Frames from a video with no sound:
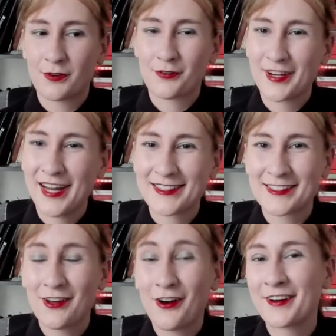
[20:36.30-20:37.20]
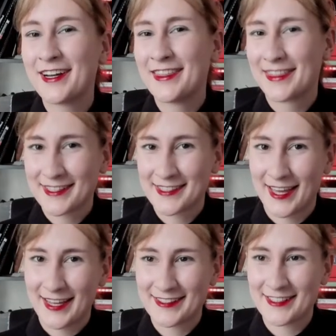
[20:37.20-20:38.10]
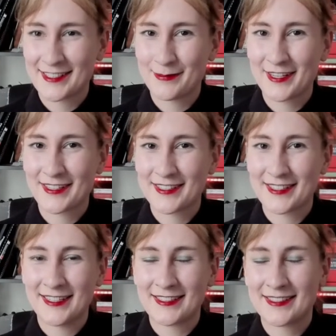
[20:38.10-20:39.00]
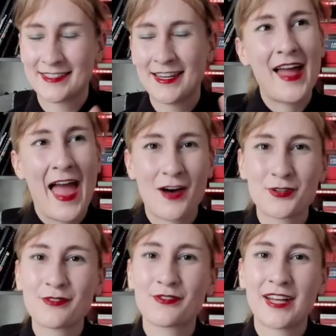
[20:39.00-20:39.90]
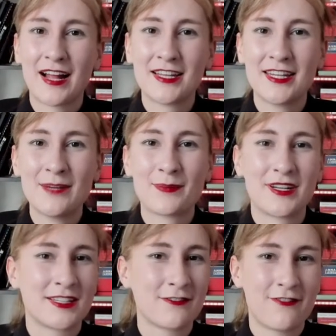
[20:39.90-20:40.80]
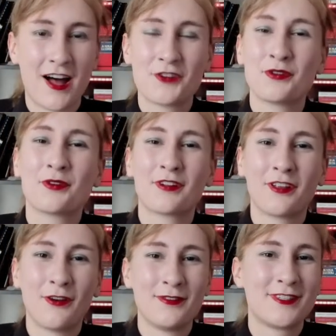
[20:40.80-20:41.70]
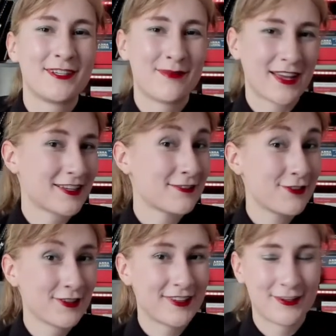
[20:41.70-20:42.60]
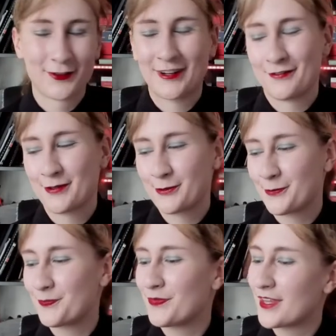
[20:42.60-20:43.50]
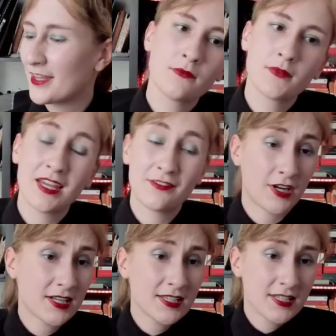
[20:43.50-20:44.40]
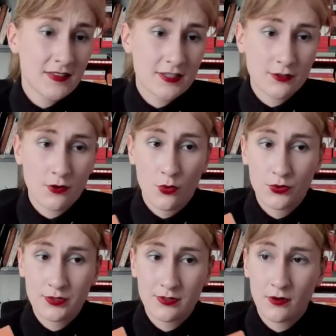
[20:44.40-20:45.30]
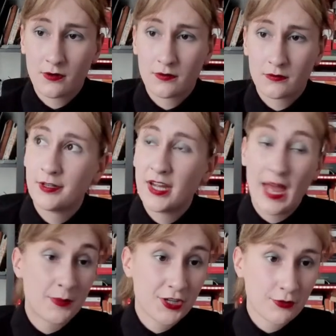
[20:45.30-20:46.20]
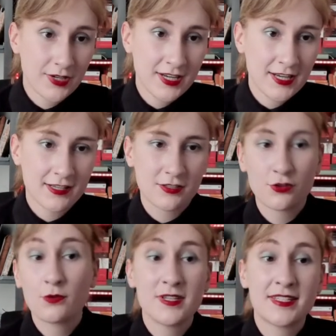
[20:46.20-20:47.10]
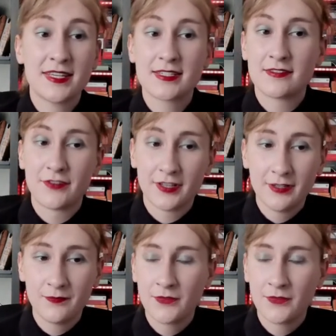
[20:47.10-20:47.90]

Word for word: creates the horror in this case, is because it's out of reality, but it's far too close to make us feel at all comfortable. In Frankenstein, there's also ambiguity as to who we see as the villain.